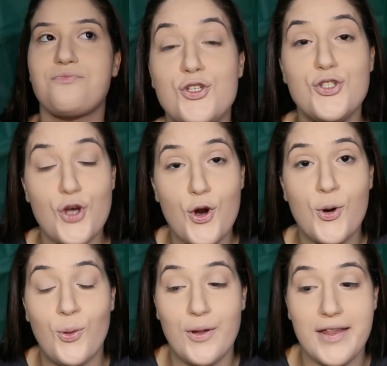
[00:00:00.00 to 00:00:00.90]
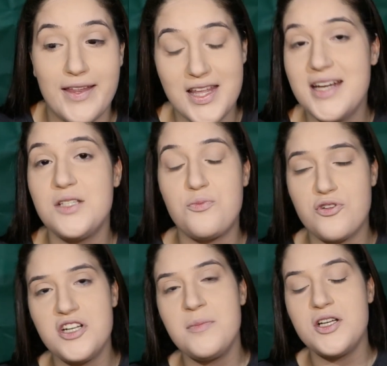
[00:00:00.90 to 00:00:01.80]
So that is
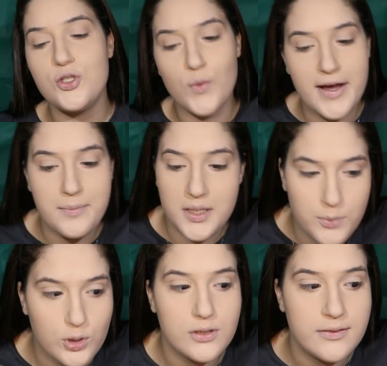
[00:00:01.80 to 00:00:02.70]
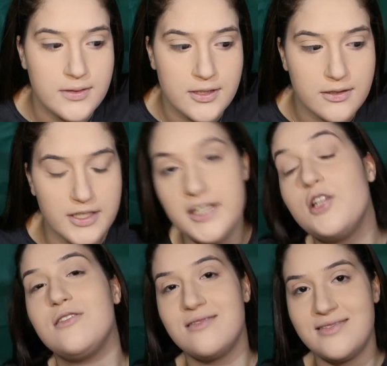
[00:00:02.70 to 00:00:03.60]
pretty much why people
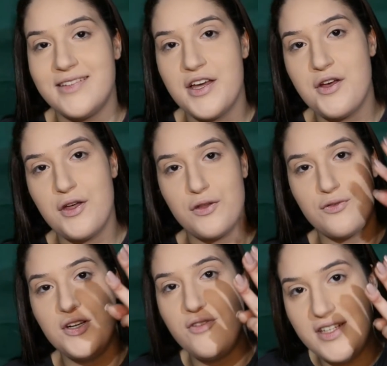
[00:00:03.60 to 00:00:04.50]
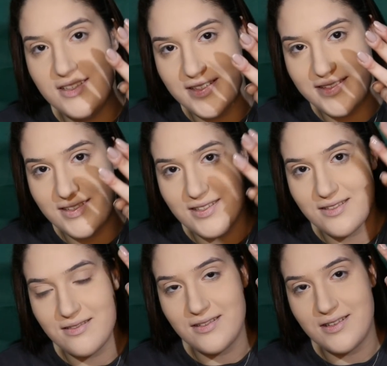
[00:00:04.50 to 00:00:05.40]
kill. 3
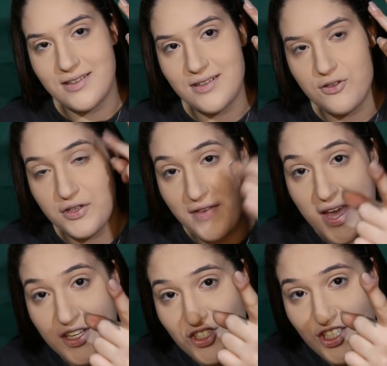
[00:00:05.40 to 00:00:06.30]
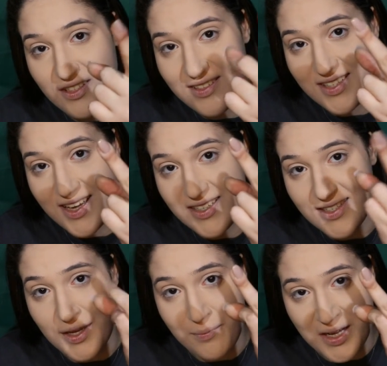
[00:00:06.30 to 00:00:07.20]
reasons: revenge,
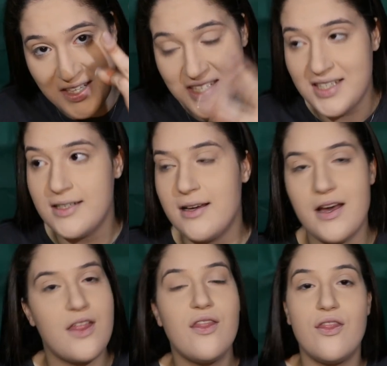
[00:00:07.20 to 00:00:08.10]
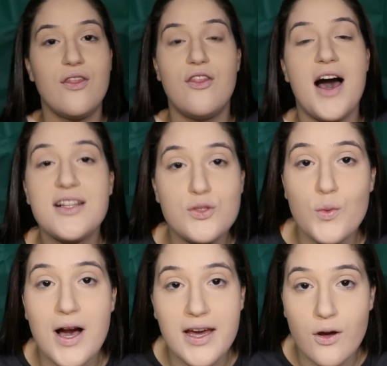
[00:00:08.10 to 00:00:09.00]
sex, and money. That's
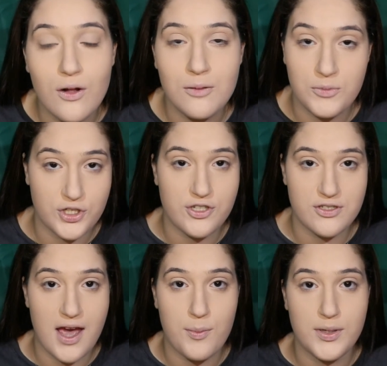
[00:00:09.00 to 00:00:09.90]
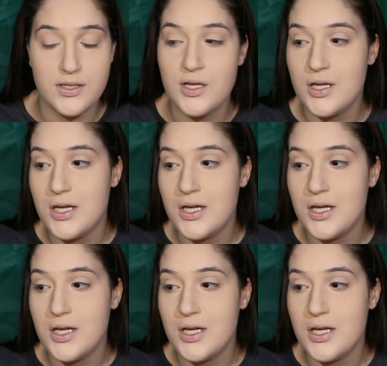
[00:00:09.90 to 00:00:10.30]
why all murders happen.